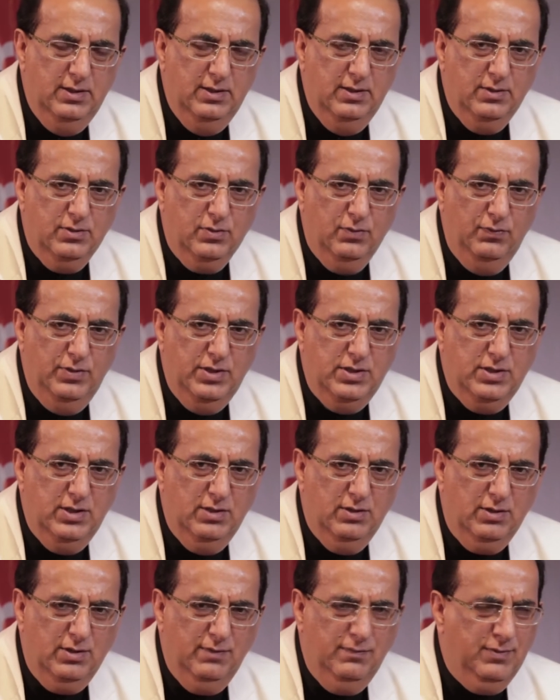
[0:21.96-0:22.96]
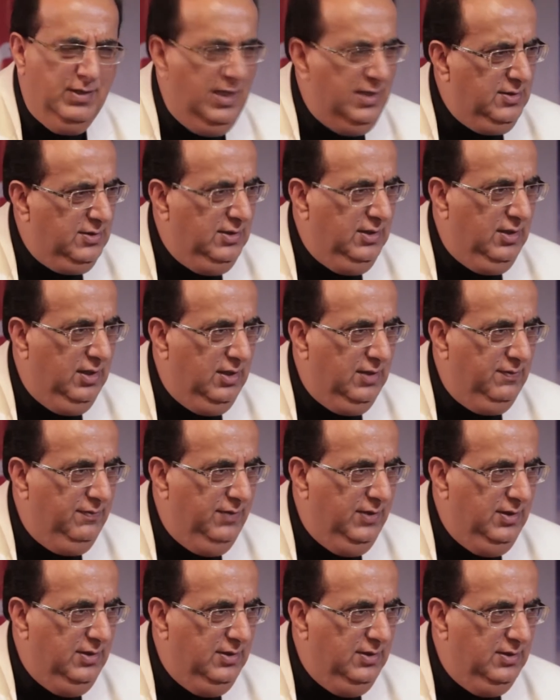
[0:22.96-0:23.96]
So we see a lot of diastolic heart
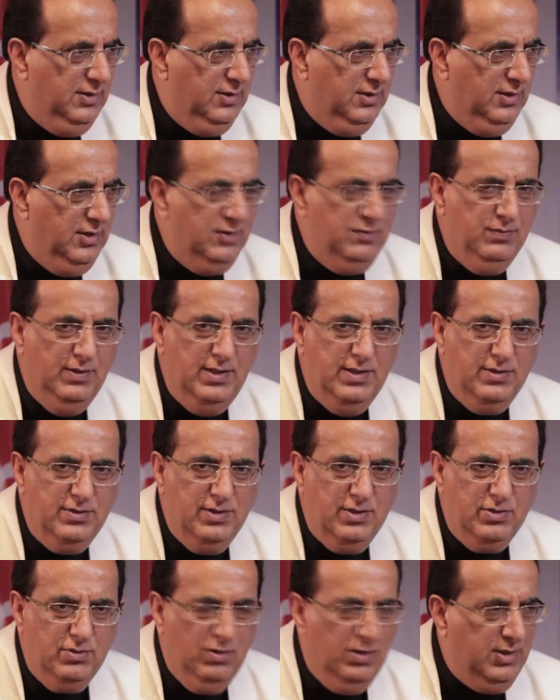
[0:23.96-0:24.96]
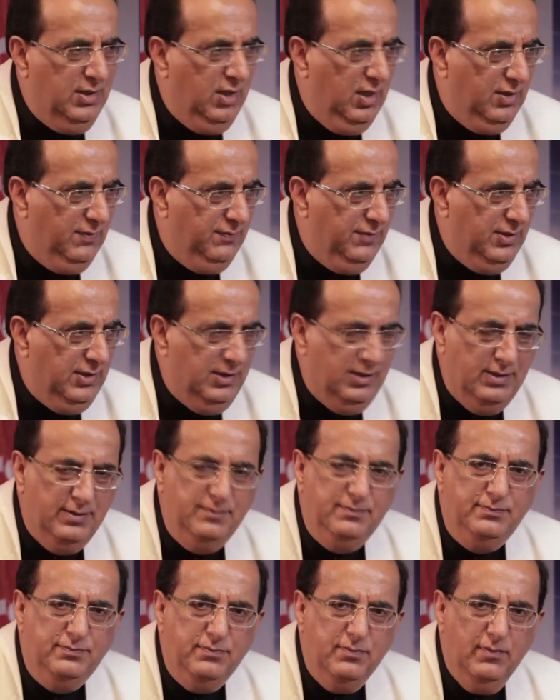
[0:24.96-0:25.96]
failure as well as systolic heart failure.
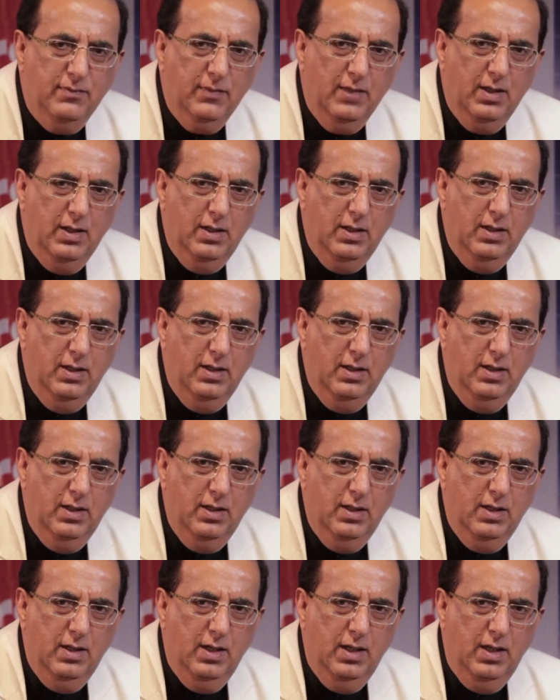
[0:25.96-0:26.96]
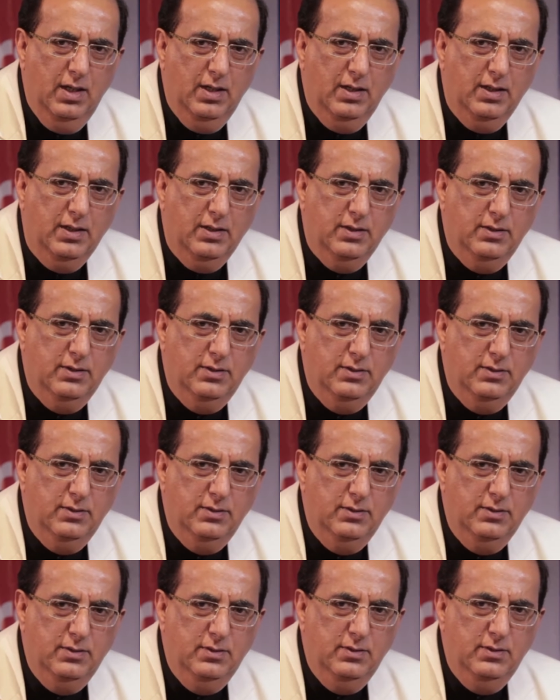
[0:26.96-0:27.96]
And
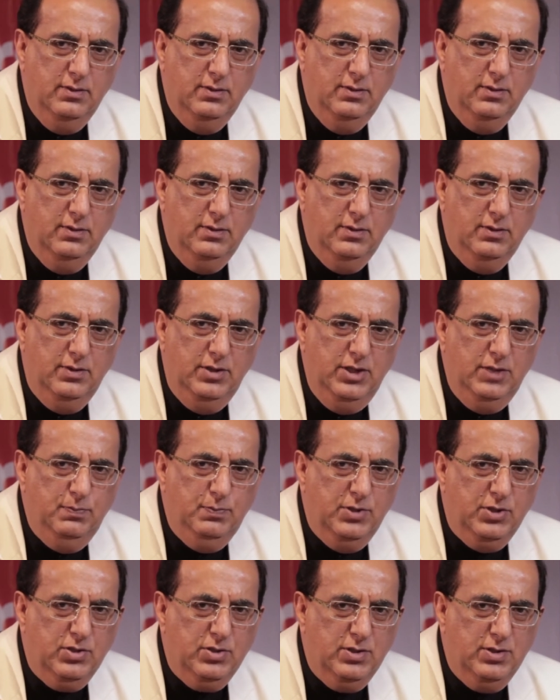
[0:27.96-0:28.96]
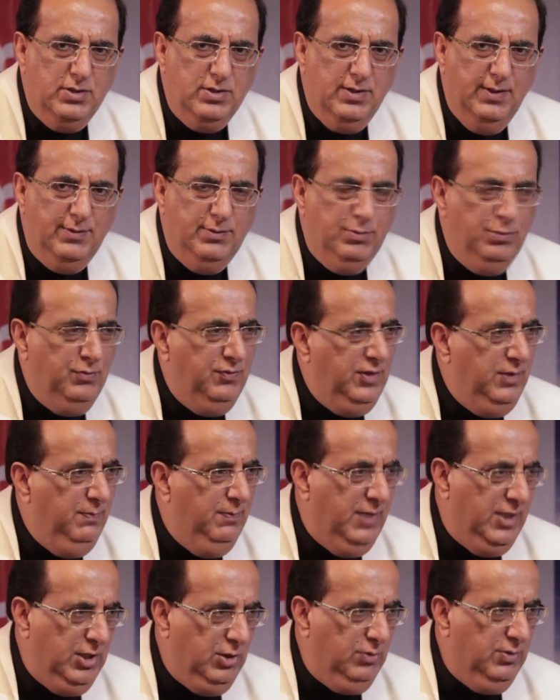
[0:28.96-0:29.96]
these patients have to be very
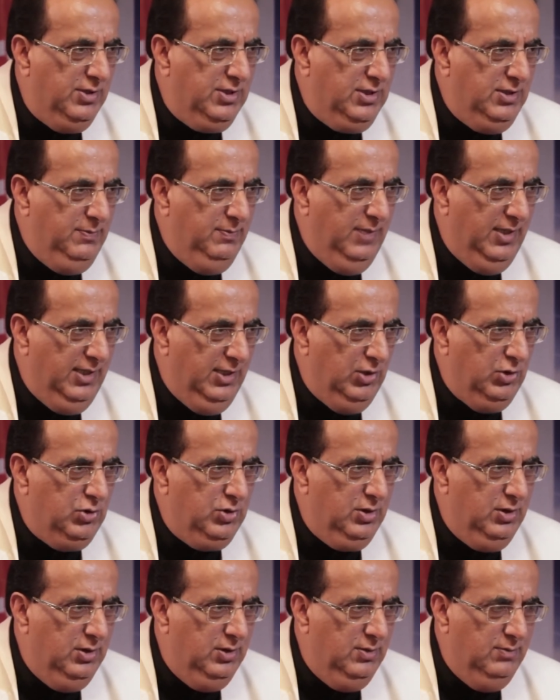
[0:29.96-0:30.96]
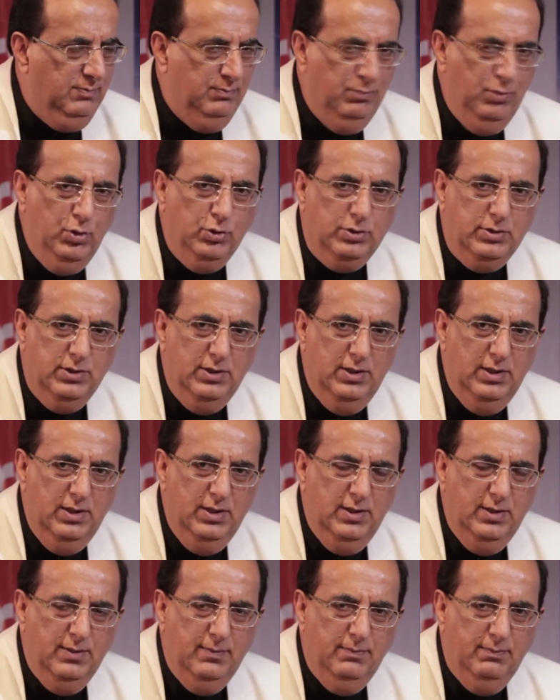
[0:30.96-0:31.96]
meticulously managed, both
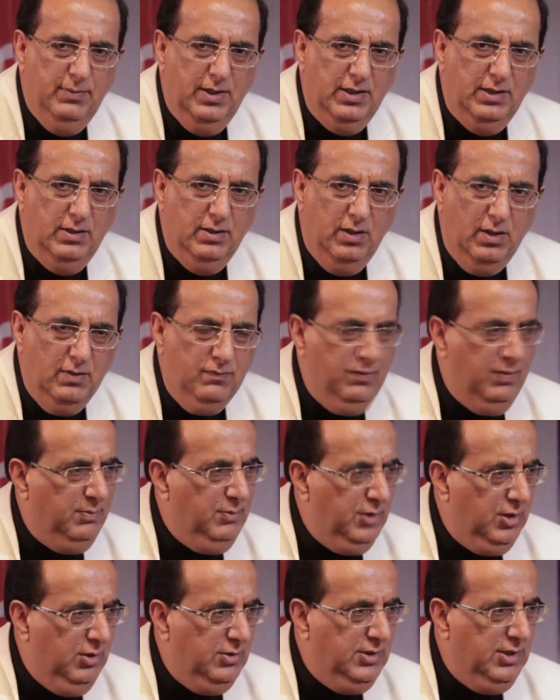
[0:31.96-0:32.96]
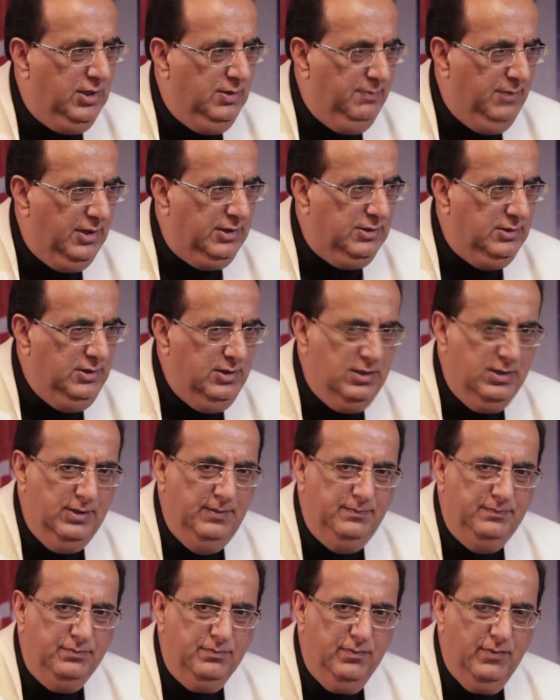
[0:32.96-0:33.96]
by non-pharmacological methods
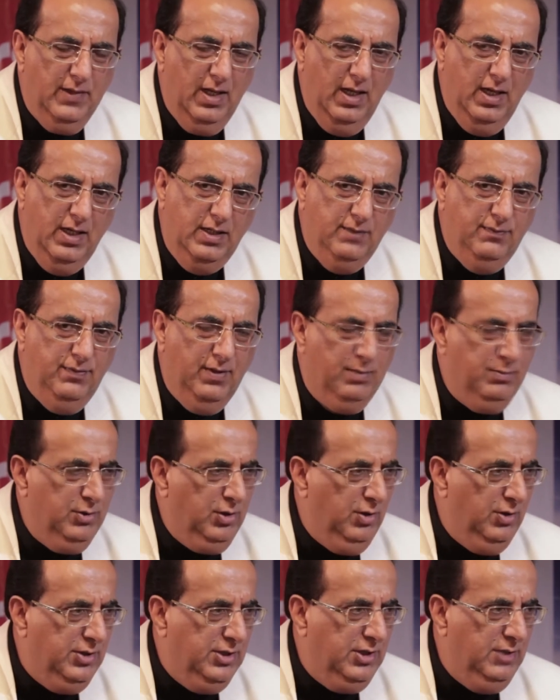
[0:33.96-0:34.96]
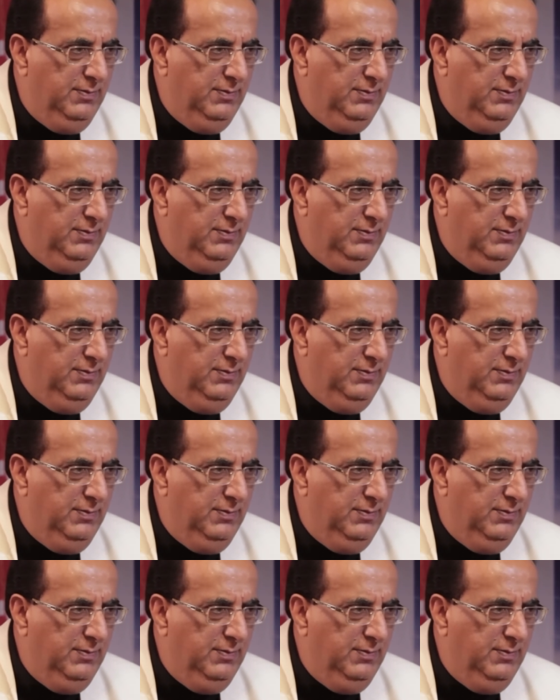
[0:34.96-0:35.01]
and pharmacological